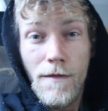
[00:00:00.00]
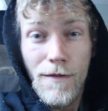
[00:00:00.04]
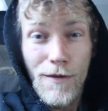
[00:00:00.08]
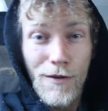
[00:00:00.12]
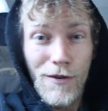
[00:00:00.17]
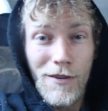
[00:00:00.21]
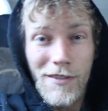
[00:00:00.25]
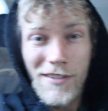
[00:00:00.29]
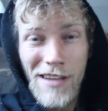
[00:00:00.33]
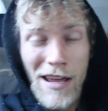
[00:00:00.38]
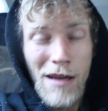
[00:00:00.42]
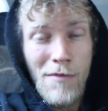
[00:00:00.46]

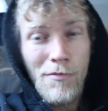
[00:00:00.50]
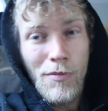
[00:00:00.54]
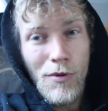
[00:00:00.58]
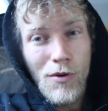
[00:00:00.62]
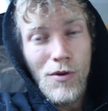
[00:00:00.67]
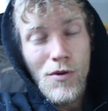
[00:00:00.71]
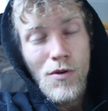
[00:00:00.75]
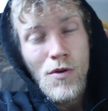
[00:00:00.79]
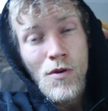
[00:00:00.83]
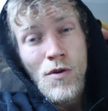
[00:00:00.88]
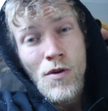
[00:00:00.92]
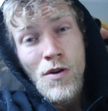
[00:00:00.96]
For
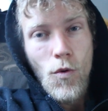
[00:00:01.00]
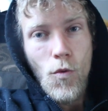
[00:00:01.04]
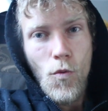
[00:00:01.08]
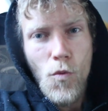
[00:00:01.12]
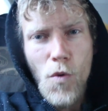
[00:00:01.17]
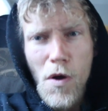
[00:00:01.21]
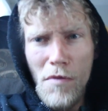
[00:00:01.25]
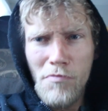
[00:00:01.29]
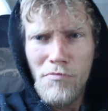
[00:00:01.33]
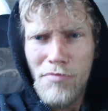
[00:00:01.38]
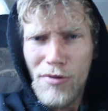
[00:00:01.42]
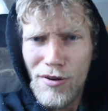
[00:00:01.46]
example,
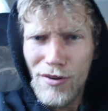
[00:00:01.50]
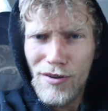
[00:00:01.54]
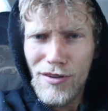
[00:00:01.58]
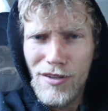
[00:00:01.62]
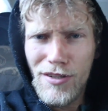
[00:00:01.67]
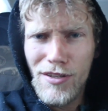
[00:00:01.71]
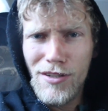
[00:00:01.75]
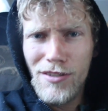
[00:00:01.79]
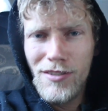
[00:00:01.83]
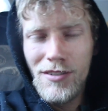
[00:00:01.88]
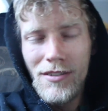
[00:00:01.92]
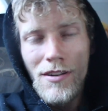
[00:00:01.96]
one
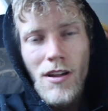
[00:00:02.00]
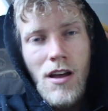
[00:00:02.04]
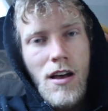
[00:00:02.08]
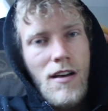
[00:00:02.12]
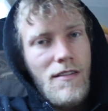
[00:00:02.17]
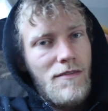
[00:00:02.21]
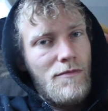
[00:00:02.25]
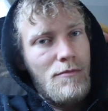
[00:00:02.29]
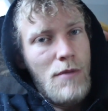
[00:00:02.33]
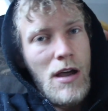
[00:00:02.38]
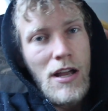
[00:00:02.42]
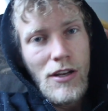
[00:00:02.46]
person
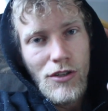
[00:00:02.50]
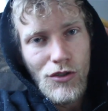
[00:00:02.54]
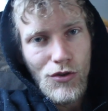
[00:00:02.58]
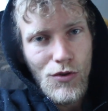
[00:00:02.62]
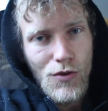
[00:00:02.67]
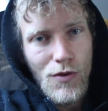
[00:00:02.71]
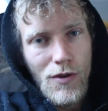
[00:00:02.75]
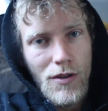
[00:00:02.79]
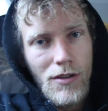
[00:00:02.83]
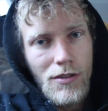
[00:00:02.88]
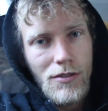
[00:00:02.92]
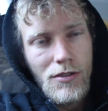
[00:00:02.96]
of my
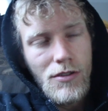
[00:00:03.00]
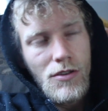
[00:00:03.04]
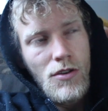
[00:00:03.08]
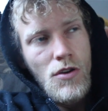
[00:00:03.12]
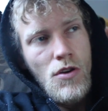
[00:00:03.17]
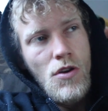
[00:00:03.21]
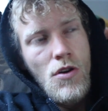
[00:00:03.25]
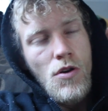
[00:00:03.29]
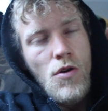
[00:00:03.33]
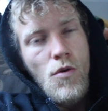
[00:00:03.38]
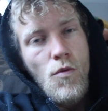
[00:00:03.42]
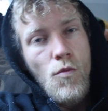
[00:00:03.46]
choice,
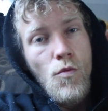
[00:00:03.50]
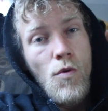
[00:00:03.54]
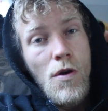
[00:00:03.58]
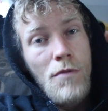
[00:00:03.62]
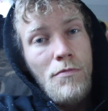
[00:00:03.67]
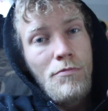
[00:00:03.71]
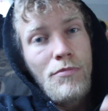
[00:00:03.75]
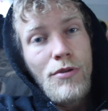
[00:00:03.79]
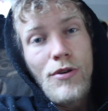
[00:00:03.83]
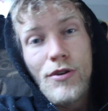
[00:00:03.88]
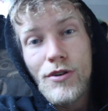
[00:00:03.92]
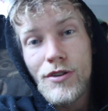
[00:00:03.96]

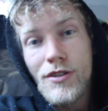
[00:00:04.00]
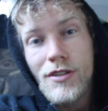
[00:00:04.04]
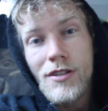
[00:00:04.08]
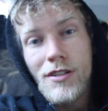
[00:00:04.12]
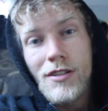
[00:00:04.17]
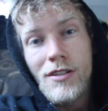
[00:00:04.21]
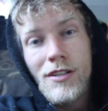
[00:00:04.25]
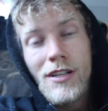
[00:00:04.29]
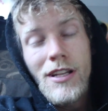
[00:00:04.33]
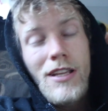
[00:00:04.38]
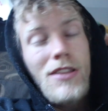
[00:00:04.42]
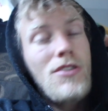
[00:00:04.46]
one
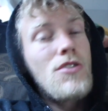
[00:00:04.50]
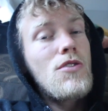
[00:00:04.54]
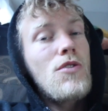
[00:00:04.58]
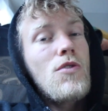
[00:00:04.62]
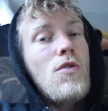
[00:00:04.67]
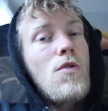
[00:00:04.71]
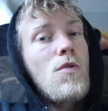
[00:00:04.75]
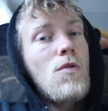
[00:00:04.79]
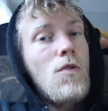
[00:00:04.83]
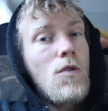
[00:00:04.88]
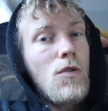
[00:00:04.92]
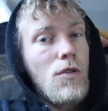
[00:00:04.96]
person in the
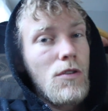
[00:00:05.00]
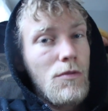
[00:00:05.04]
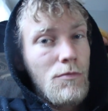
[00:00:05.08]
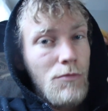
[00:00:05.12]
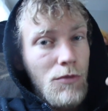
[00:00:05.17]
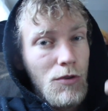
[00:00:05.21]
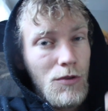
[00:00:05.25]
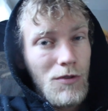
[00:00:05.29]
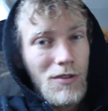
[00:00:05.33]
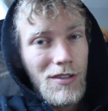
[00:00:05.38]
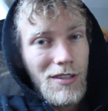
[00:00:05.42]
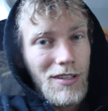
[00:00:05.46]
local
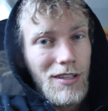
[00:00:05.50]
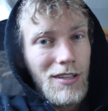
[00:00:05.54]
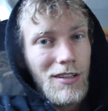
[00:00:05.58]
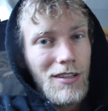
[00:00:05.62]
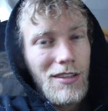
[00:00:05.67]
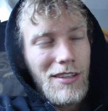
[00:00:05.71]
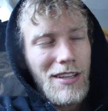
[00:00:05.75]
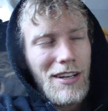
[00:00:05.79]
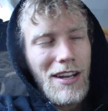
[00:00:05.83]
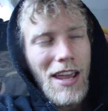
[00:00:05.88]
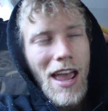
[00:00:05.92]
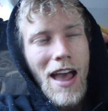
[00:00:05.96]
community
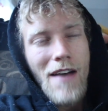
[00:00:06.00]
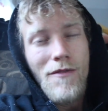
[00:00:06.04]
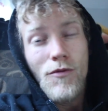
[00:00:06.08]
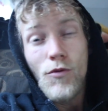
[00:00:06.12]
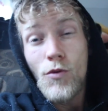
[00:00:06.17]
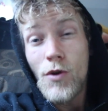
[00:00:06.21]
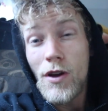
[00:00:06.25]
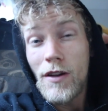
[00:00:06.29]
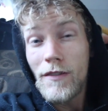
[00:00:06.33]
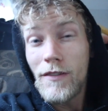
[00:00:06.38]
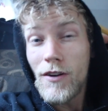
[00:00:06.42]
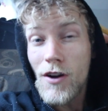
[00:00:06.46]
that I have a
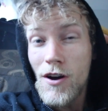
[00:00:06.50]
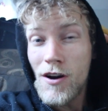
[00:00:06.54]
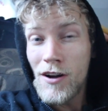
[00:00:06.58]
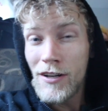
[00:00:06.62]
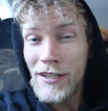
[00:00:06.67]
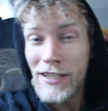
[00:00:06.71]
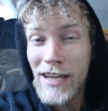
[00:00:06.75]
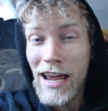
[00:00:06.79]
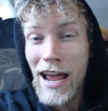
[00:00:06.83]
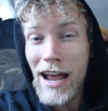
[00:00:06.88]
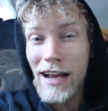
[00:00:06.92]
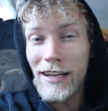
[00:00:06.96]
way of
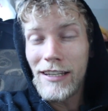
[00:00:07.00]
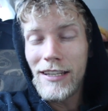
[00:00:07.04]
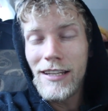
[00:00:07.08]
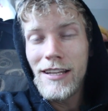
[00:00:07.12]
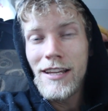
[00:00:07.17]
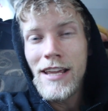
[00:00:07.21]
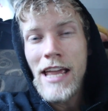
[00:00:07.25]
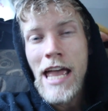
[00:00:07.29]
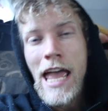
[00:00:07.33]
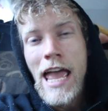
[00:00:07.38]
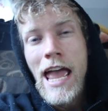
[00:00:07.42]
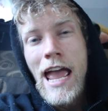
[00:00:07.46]

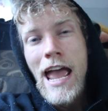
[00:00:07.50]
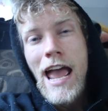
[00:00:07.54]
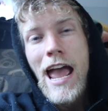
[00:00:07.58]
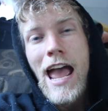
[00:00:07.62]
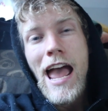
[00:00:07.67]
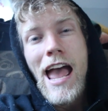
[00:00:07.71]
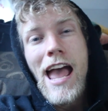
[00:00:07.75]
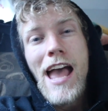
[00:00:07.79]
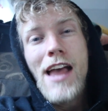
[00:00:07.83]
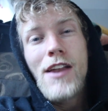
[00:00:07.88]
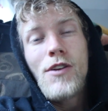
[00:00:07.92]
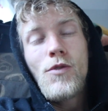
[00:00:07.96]
contacting,
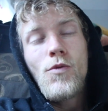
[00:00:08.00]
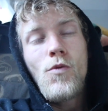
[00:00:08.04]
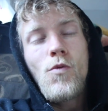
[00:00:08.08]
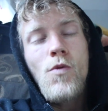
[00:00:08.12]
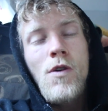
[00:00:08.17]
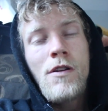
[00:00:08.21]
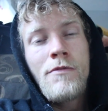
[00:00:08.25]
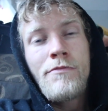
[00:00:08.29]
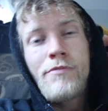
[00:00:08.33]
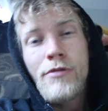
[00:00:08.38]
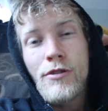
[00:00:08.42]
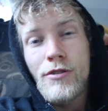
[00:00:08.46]
and
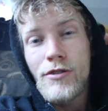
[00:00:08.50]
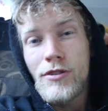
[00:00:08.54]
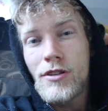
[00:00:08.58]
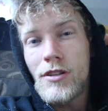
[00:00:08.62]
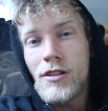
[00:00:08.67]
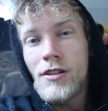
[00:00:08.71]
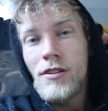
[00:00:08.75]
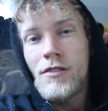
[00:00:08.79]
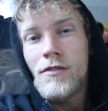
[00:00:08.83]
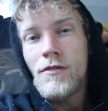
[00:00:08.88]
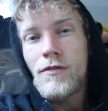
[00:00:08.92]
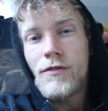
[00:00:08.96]
one
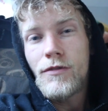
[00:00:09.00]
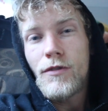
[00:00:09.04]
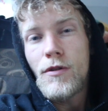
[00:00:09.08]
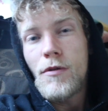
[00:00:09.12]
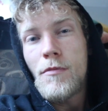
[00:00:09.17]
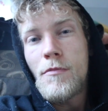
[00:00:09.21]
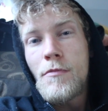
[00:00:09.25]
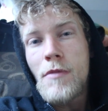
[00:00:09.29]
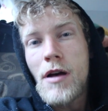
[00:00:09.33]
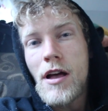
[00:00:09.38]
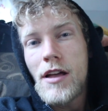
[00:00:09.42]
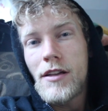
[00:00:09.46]
person
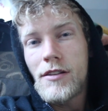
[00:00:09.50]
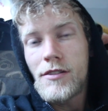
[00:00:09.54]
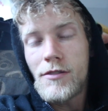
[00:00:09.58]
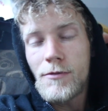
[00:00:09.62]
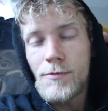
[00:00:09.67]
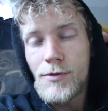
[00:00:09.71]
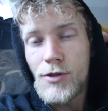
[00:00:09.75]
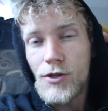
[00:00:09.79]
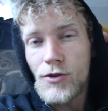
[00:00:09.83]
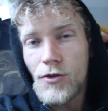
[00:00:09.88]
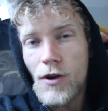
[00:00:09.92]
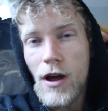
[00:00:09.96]
from my
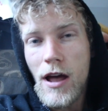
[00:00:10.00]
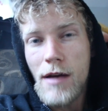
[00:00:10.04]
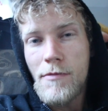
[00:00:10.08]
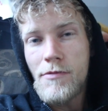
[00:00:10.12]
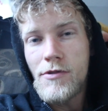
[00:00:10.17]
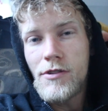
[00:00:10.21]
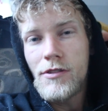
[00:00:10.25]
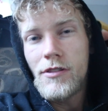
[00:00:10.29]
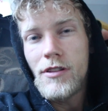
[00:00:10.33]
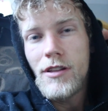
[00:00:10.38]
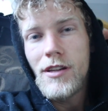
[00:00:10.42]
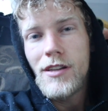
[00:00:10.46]

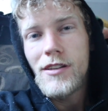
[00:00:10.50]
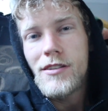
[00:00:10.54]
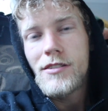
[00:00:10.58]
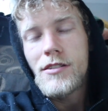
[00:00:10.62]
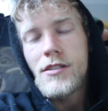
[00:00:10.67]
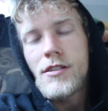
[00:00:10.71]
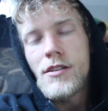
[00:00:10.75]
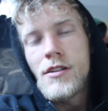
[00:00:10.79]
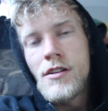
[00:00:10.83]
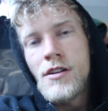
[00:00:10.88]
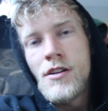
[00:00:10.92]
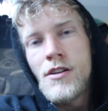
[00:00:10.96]
subscriber
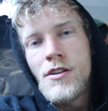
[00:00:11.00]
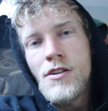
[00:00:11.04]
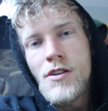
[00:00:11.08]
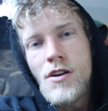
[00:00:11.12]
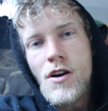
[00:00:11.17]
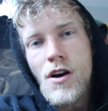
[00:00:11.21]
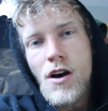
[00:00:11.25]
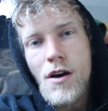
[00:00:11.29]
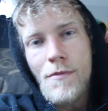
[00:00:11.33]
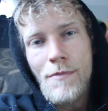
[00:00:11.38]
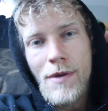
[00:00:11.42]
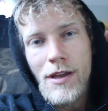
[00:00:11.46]
list
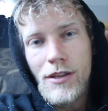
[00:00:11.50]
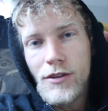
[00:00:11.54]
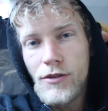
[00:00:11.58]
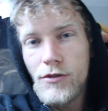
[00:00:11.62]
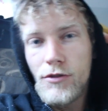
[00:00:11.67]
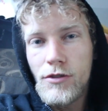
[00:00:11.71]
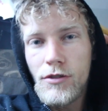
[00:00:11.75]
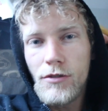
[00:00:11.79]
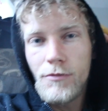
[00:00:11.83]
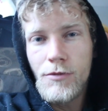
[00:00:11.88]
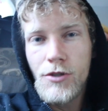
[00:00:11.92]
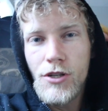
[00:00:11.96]
on my
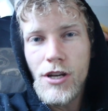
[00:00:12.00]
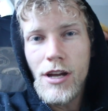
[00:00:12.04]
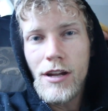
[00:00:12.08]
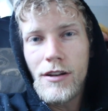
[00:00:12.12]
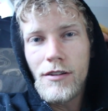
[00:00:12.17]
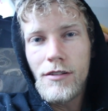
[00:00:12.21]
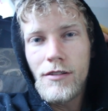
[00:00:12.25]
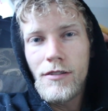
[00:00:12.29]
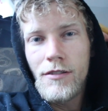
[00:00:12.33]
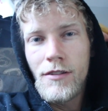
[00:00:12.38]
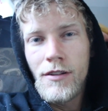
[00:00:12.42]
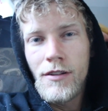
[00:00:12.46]
YouTube channel.